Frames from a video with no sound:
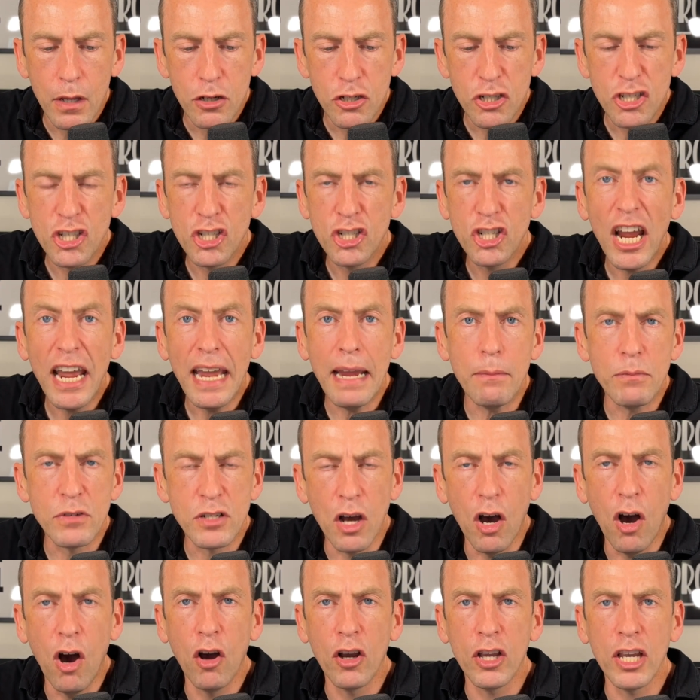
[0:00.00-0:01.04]
shaped
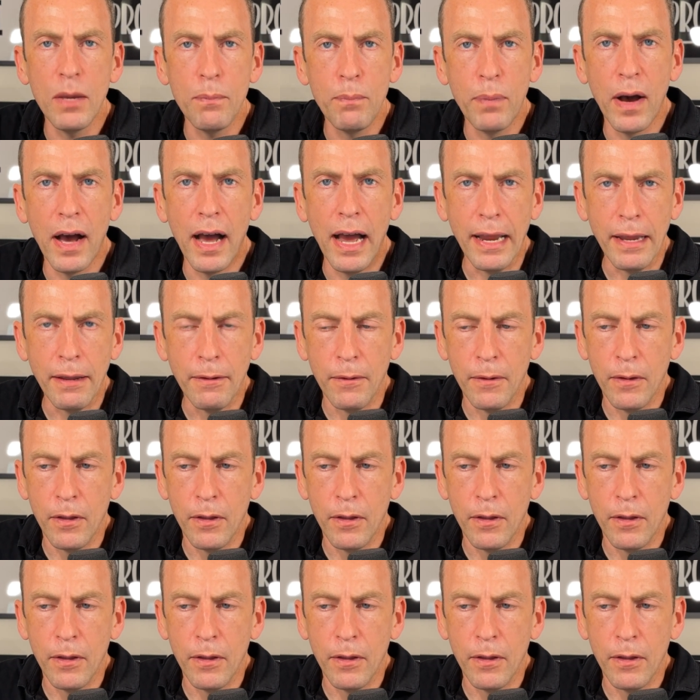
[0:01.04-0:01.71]
to occupy.